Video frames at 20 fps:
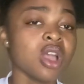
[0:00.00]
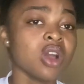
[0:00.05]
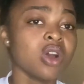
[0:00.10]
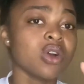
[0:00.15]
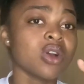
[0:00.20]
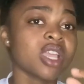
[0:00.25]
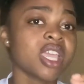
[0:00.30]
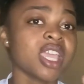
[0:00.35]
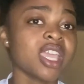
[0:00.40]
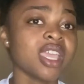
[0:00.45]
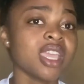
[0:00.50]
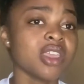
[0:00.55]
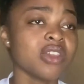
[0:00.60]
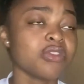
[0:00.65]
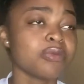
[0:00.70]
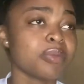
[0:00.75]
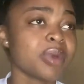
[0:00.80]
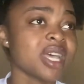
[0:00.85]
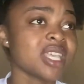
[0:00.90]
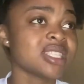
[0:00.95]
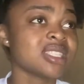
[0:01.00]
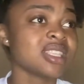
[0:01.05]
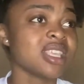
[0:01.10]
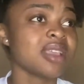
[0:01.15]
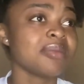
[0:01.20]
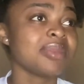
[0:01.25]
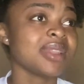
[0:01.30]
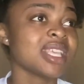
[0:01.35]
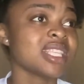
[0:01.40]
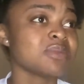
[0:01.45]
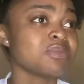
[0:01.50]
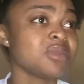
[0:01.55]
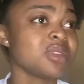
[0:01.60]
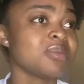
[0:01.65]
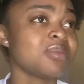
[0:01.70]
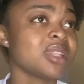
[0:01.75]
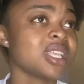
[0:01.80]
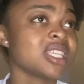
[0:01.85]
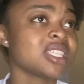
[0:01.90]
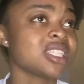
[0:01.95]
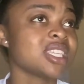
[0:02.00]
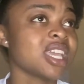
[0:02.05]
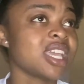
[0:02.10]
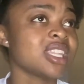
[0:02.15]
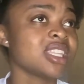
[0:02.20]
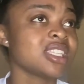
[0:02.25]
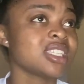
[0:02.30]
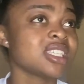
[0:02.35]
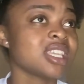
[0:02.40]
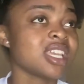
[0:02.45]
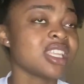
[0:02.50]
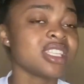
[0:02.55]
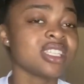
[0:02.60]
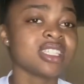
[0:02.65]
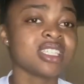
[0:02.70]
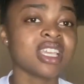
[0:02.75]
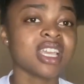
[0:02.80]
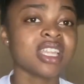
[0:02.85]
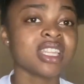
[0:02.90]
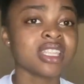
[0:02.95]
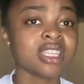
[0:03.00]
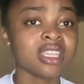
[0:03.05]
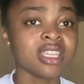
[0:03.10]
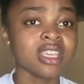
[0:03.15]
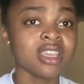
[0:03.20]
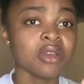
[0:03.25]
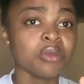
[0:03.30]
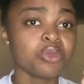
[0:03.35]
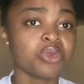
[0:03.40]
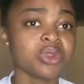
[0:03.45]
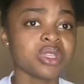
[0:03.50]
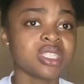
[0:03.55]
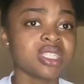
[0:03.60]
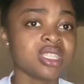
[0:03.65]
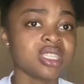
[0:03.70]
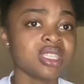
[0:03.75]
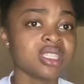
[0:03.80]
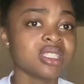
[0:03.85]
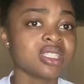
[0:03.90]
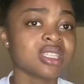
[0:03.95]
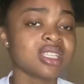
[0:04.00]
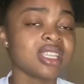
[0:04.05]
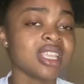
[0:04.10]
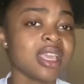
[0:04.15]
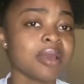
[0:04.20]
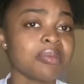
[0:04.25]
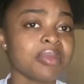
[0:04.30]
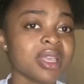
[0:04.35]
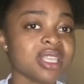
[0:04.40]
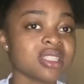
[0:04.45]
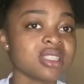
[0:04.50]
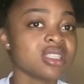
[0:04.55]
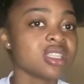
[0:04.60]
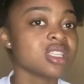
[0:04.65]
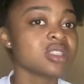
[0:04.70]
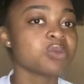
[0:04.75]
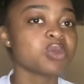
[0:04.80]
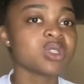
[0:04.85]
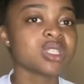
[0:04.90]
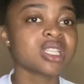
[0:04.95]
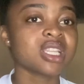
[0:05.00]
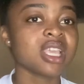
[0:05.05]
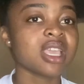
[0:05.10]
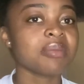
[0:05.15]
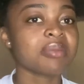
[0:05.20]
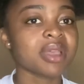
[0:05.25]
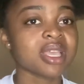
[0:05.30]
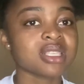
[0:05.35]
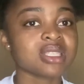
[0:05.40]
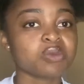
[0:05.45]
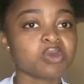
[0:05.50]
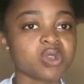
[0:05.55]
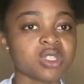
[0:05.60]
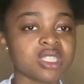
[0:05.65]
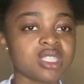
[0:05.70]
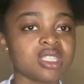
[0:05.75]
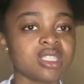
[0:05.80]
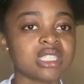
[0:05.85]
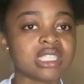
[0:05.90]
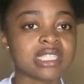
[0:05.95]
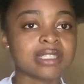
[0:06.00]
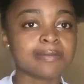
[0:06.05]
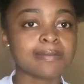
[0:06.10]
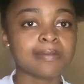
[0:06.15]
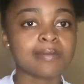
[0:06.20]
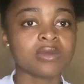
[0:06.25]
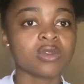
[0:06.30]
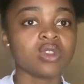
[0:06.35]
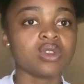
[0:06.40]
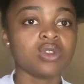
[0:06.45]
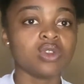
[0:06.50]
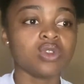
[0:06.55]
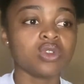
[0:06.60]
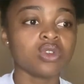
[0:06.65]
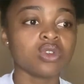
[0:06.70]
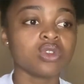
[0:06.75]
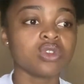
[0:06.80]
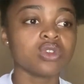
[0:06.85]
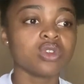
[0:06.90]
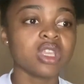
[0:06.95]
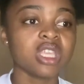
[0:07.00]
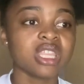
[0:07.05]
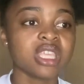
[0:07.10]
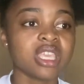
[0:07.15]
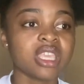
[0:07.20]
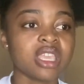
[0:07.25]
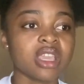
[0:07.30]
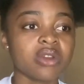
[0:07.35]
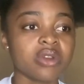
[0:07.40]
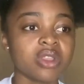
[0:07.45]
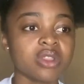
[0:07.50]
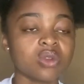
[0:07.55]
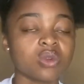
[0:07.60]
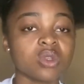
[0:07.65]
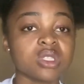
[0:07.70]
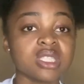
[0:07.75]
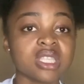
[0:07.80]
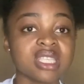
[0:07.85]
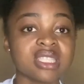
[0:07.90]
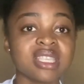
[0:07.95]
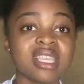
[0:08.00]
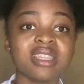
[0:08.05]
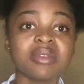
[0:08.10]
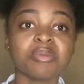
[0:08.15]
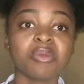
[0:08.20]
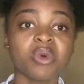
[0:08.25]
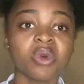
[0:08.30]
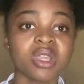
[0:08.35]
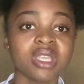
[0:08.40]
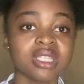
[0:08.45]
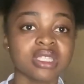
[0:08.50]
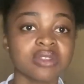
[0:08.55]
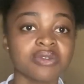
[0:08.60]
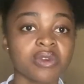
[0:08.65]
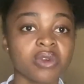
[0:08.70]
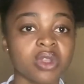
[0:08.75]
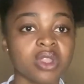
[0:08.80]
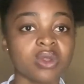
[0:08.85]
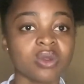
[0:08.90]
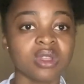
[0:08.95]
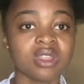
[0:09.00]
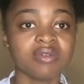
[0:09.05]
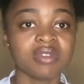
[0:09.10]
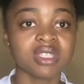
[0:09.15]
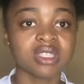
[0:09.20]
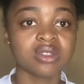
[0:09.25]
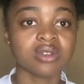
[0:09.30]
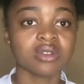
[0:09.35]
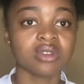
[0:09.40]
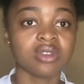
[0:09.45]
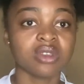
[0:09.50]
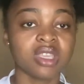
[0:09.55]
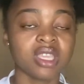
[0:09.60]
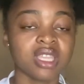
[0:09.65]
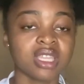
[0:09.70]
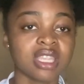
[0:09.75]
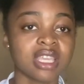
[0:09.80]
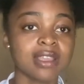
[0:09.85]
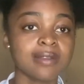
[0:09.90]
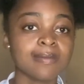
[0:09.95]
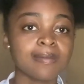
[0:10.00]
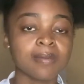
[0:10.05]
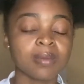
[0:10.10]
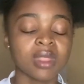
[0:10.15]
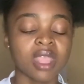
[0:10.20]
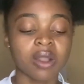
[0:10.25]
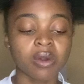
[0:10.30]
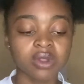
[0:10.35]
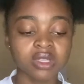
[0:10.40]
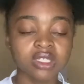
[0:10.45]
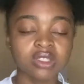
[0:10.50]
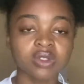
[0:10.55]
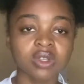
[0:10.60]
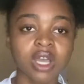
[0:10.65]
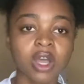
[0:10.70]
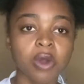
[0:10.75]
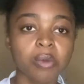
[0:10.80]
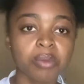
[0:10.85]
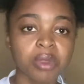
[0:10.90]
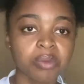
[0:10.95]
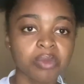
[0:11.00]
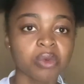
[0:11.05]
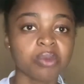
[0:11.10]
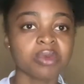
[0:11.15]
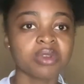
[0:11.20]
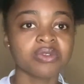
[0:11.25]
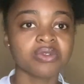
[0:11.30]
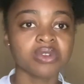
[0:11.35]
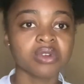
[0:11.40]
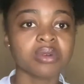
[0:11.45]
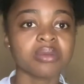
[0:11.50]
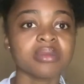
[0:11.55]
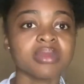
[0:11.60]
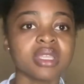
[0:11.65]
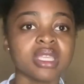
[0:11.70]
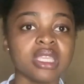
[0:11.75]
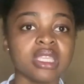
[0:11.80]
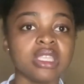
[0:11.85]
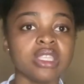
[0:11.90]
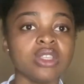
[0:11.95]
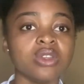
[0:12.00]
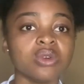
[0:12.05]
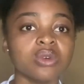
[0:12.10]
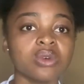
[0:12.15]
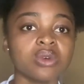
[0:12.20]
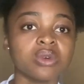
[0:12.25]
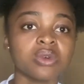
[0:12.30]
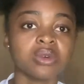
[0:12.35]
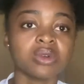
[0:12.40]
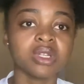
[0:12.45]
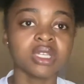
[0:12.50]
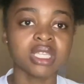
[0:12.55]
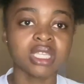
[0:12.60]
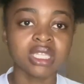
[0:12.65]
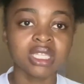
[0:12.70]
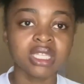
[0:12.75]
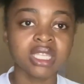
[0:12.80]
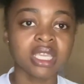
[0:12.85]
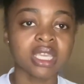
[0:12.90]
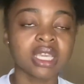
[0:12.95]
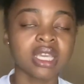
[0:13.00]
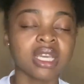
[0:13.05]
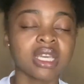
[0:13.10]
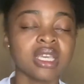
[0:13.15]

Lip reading: Okay, you've passed A plus, B plus, shiny. Proceed, clear pass. They just put clear pass, proceed. You don't know whether you're going, because they set points for going to Livingstone. You get that? According to how people perform in your intake.